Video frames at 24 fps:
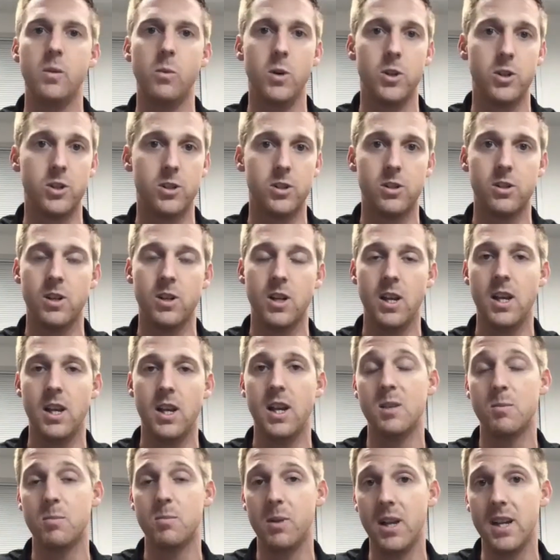which
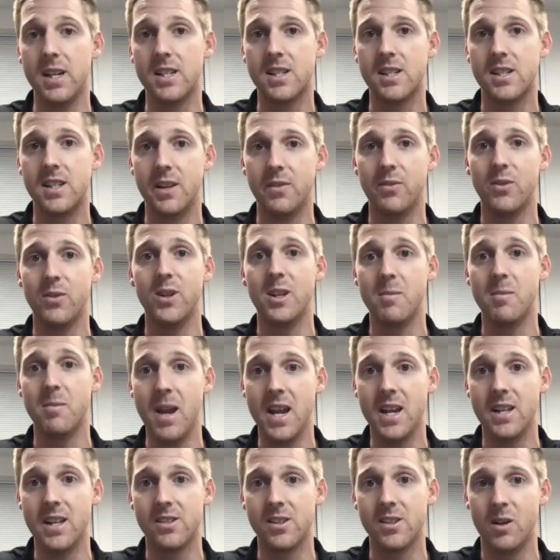has placed different
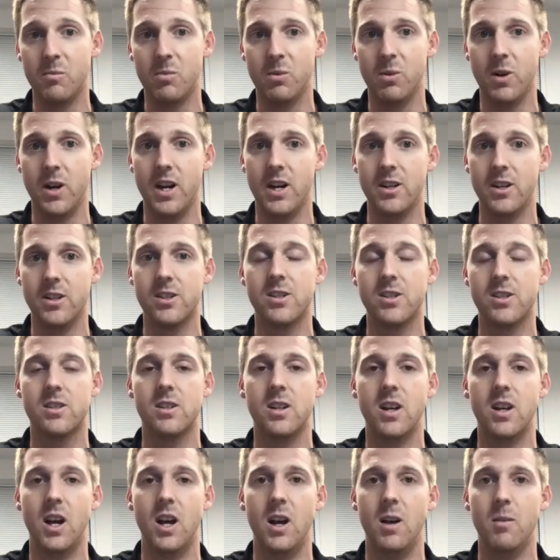demands on players
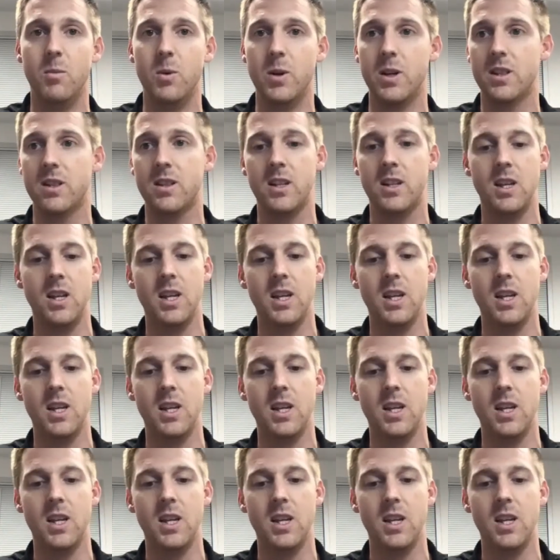um, with